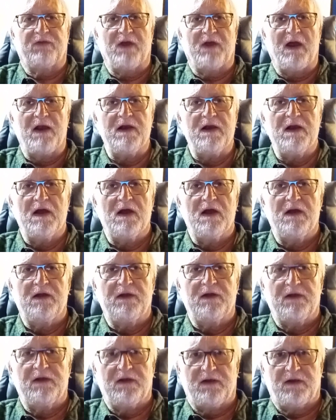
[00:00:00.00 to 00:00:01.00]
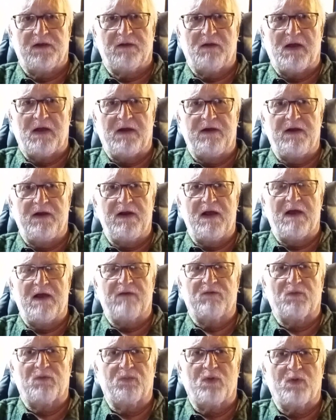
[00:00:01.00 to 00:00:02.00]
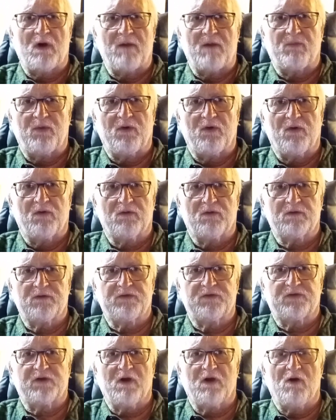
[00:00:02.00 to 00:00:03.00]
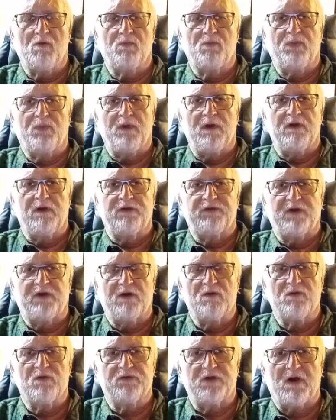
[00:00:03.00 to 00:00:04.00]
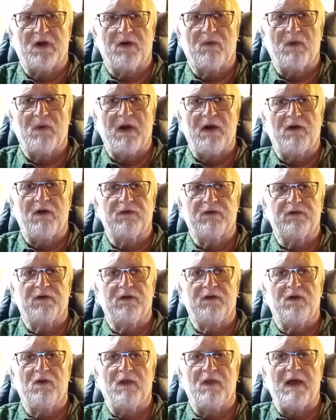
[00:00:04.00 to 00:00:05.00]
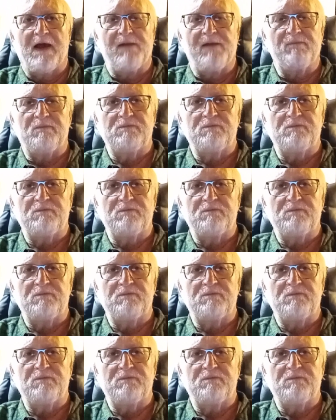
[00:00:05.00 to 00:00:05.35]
then. I didn't have the proper scope and signal generator to do that.